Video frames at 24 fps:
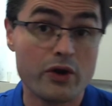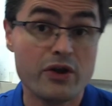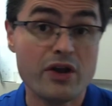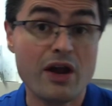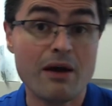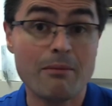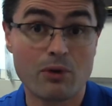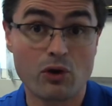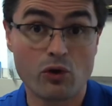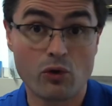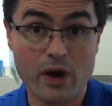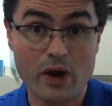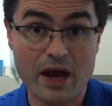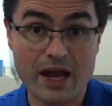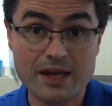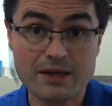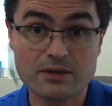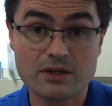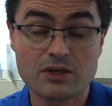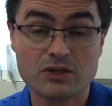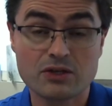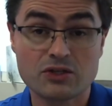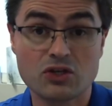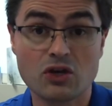number, right?
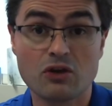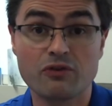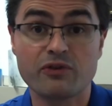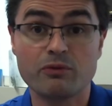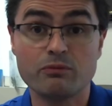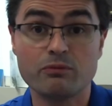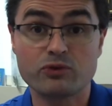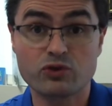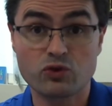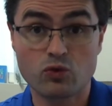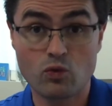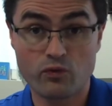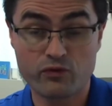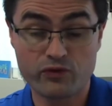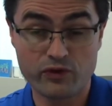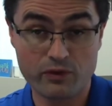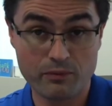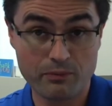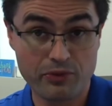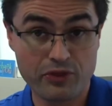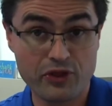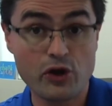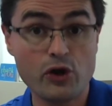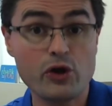So
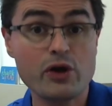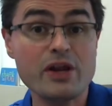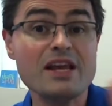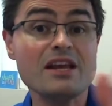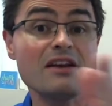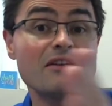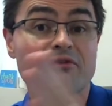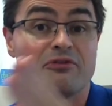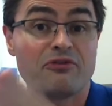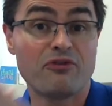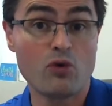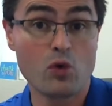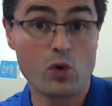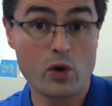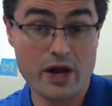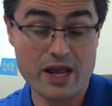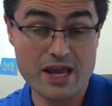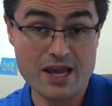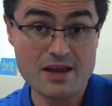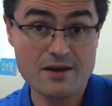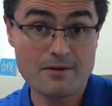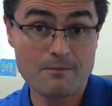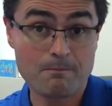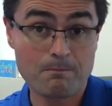from 30 to
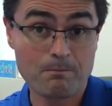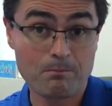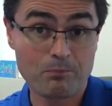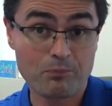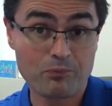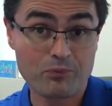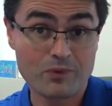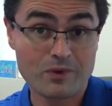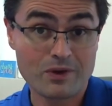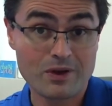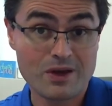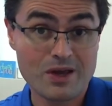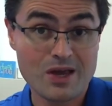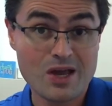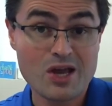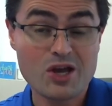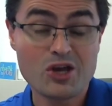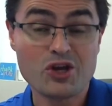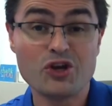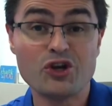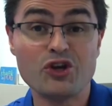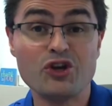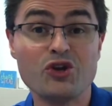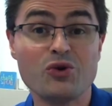40,
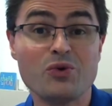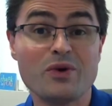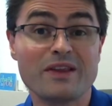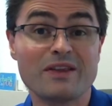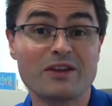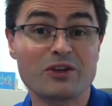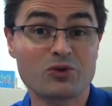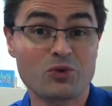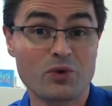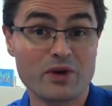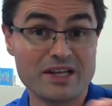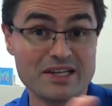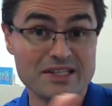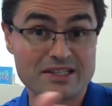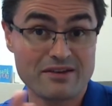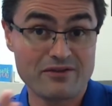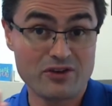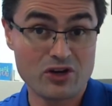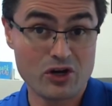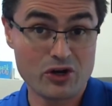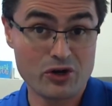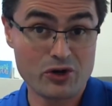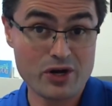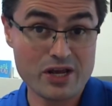you're doing the
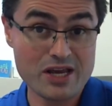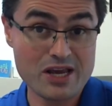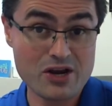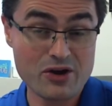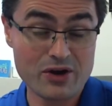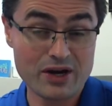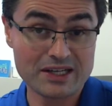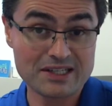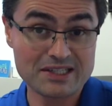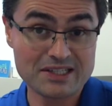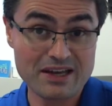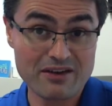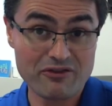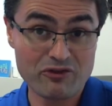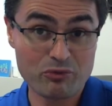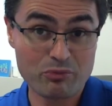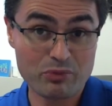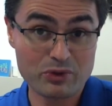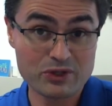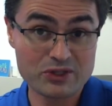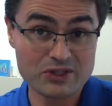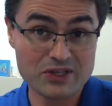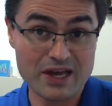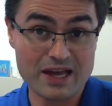2,700 a year at
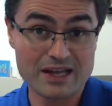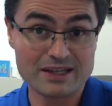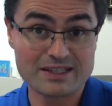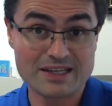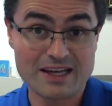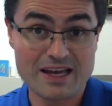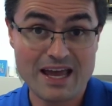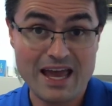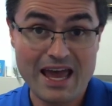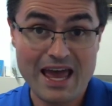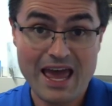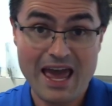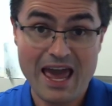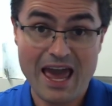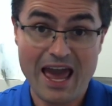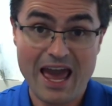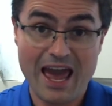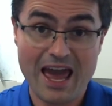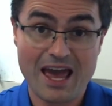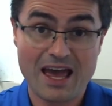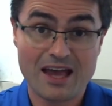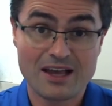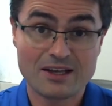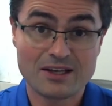7%.
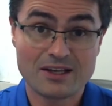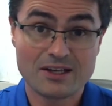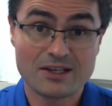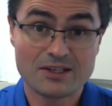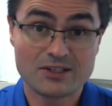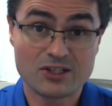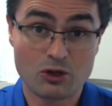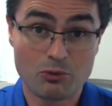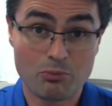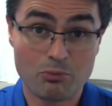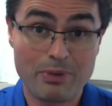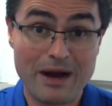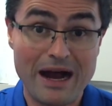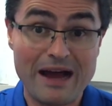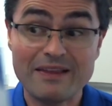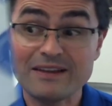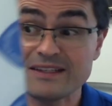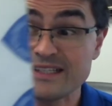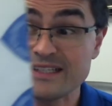So by the